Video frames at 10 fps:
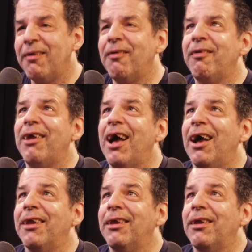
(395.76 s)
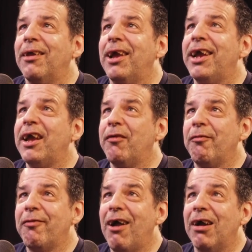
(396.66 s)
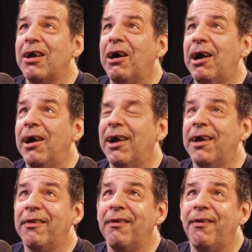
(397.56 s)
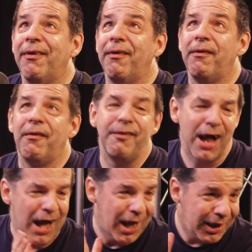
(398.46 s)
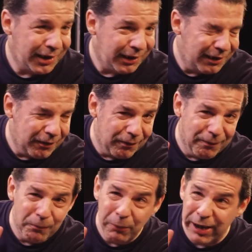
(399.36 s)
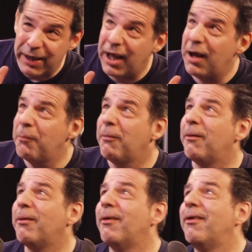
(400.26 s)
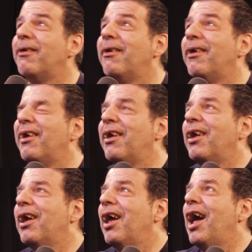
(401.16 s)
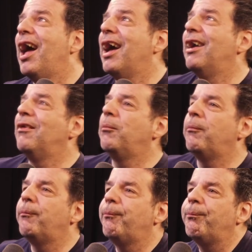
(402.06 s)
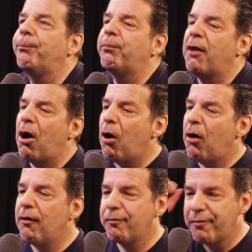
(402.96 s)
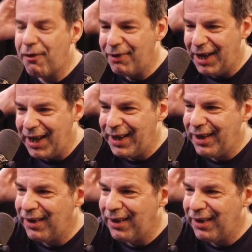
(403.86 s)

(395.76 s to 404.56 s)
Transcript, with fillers: that it gets dark at nine p m and also like